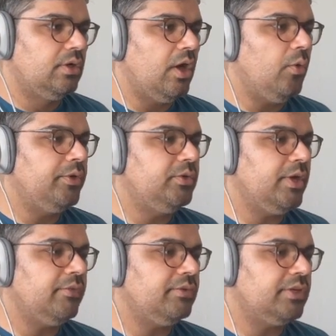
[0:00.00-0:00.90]
Oh, we do
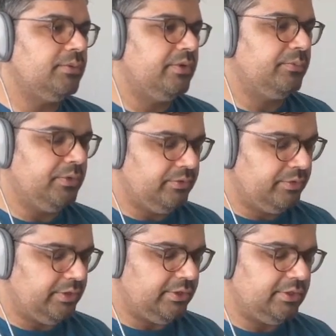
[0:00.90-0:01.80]
have a little bit of build
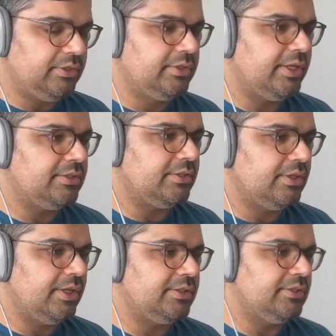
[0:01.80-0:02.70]
failure. That's
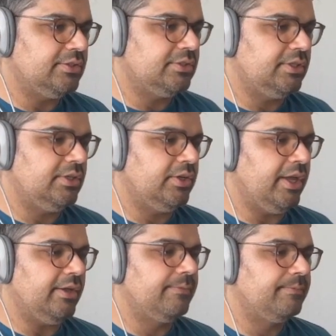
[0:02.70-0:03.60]
interesting.
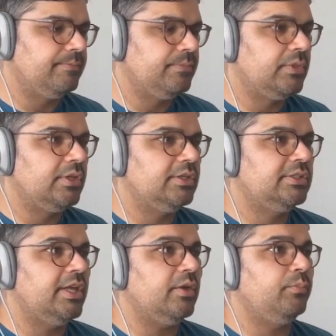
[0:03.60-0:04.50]
Okay, let's
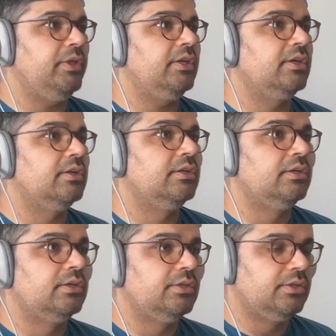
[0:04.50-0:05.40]
take a peek.
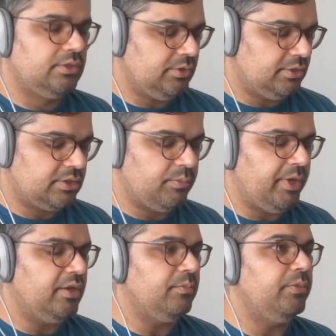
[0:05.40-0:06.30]
Let's
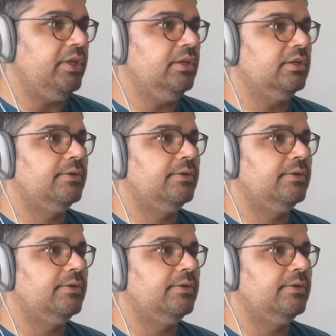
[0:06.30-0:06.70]
Command B.